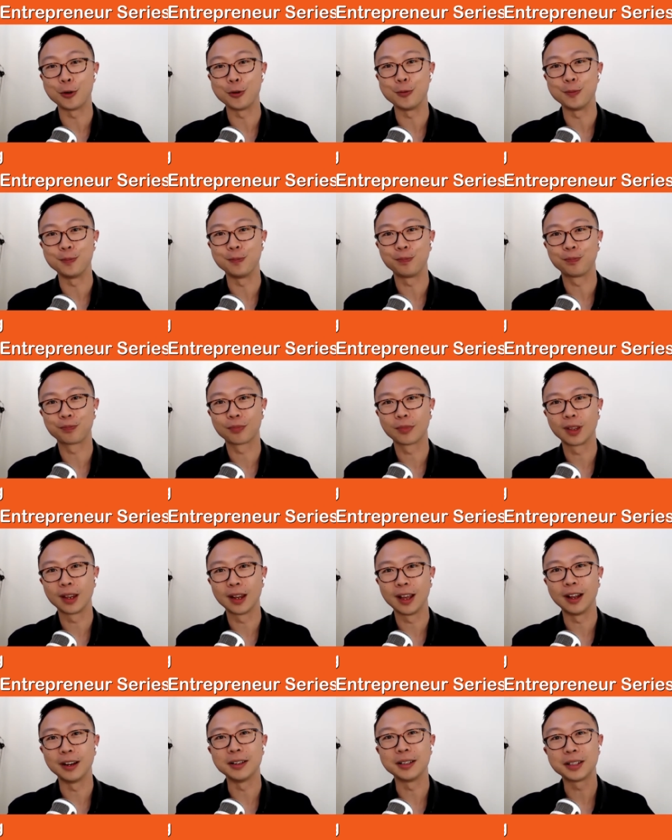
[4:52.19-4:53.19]

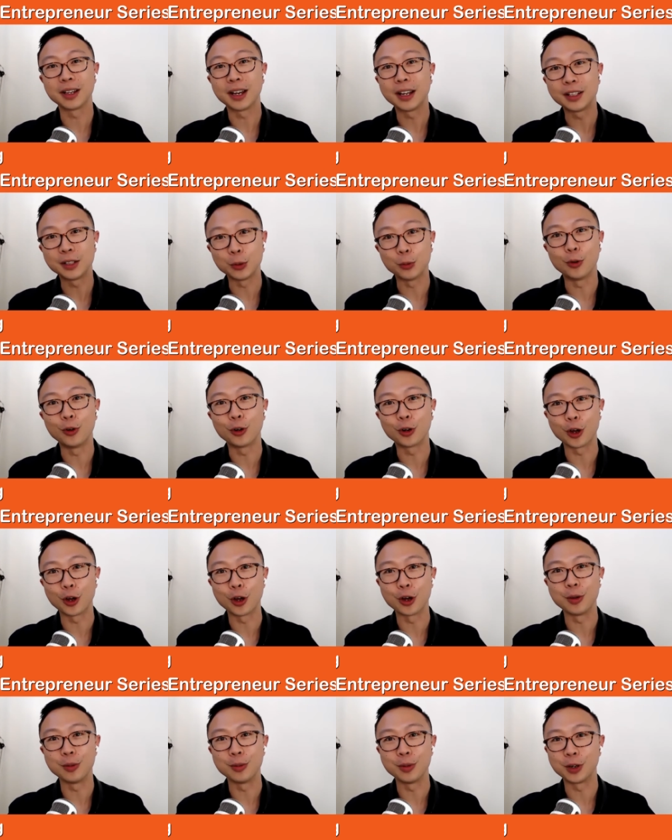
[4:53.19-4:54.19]
I decided to walk
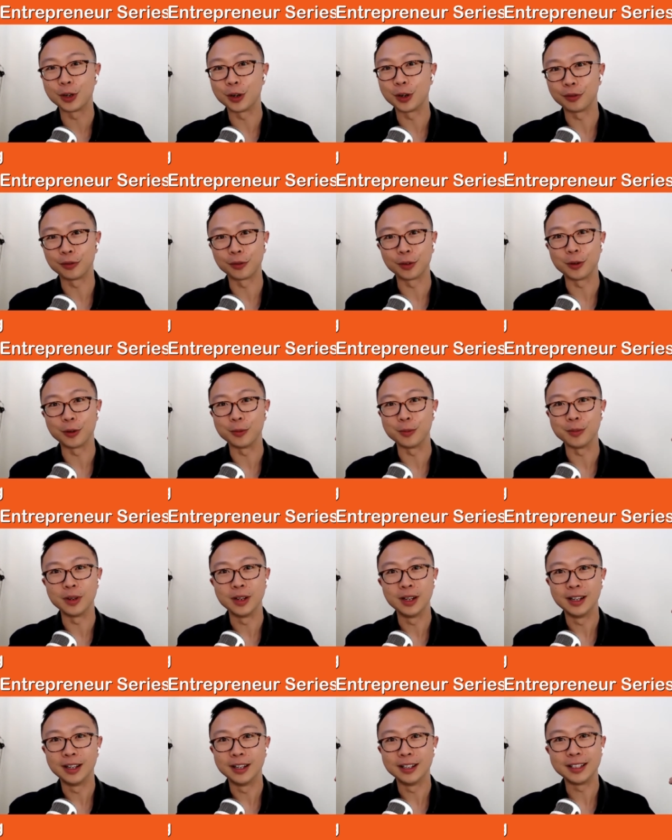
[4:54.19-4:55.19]
home, from
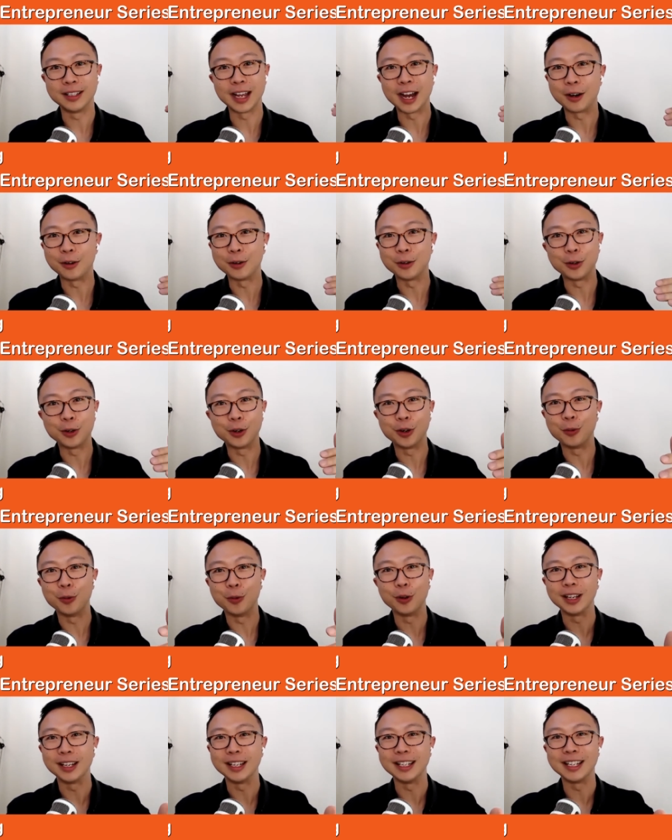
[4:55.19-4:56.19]
Town Hall,
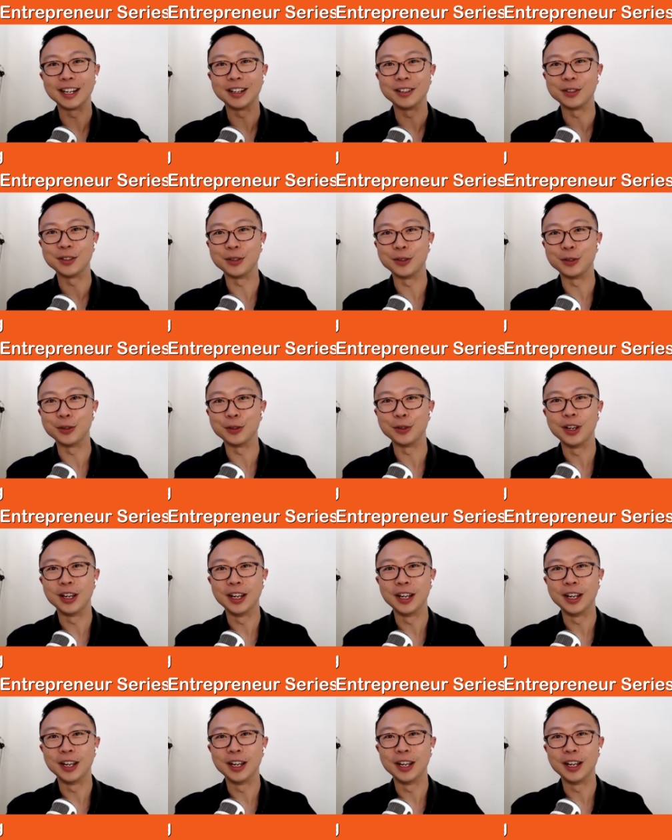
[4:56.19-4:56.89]
walking down to